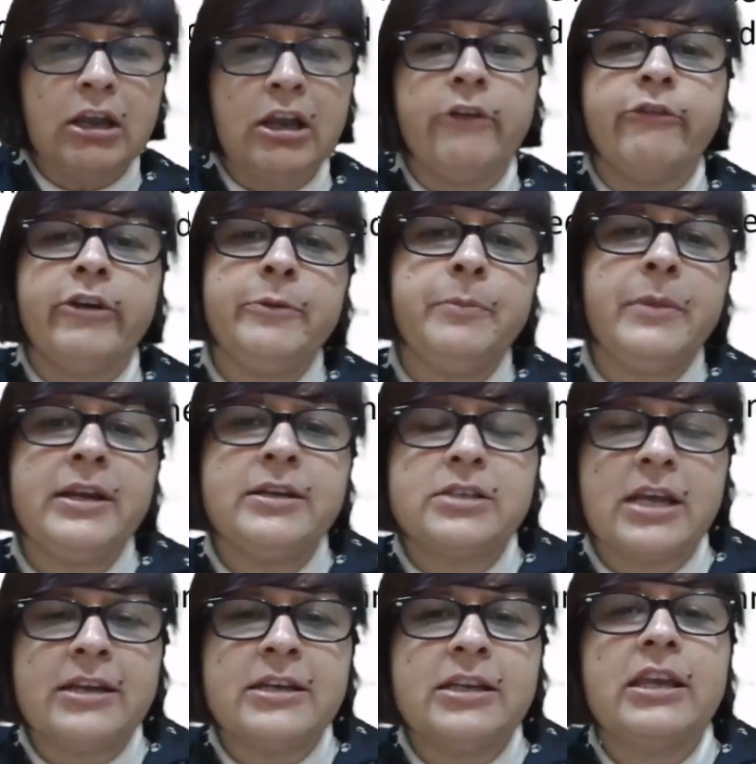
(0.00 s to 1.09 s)
government,
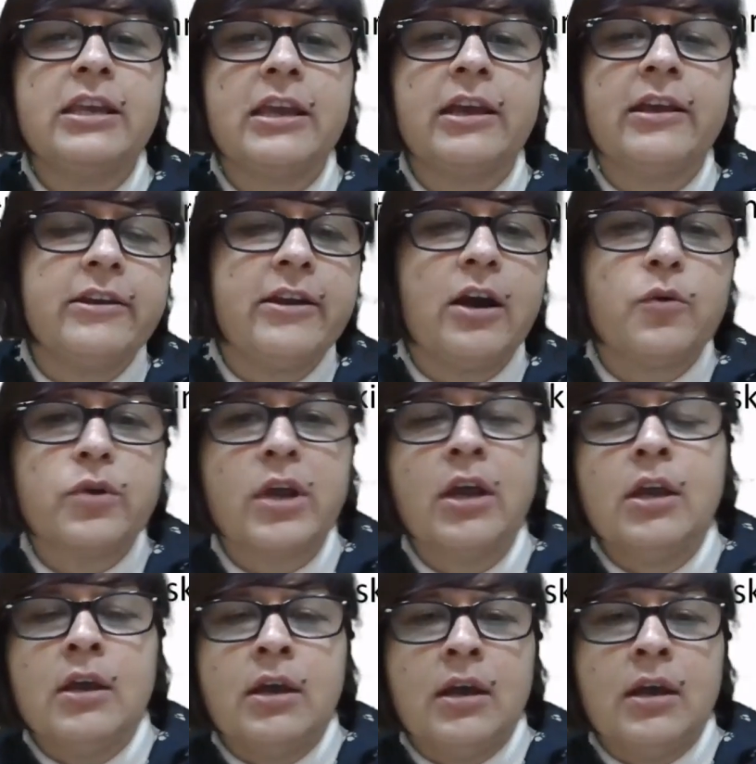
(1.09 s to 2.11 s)
and he carried out